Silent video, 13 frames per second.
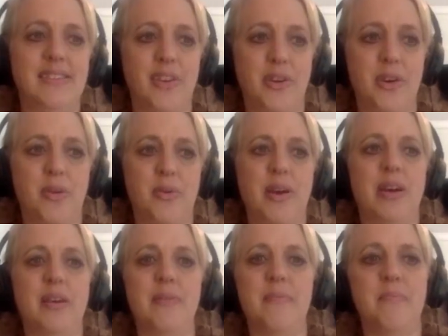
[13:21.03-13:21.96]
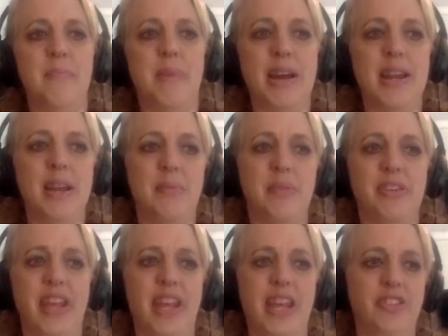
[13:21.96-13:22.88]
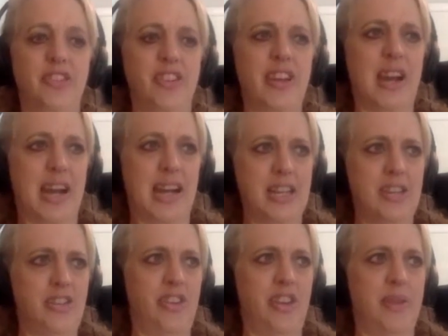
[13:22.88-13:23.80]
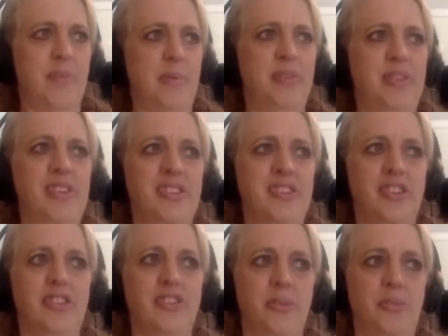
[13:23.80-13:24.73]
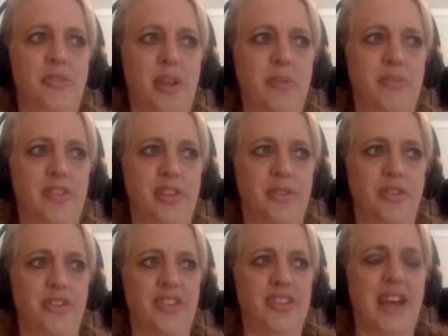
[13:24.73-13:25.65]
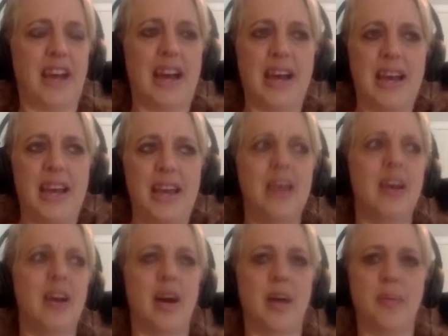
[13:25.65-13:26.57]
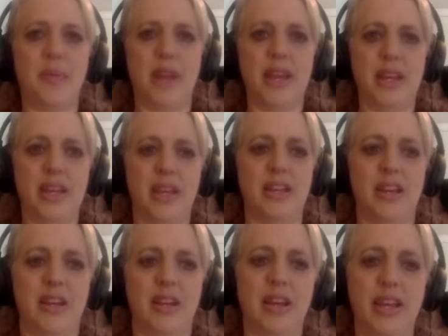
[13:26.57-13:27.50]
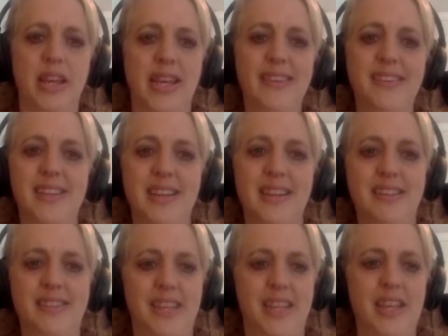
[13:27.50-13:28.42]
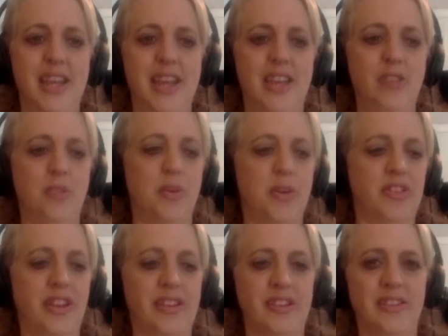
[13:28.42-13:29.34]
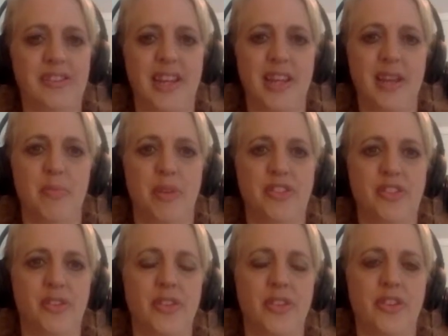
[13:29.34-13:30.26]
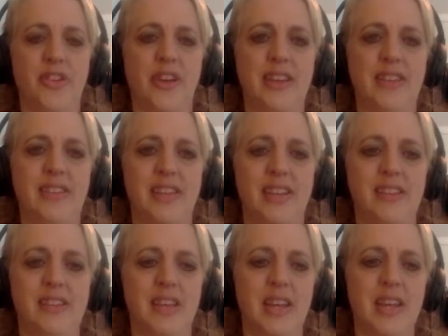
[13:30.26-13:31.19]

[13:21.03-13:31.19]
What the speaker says: so my name is Angie Heitch, and my business is ShipShape Solutions. I operate in East Tennessee, Kingsport, Johnson City, and Bristol, the Tri-Cities.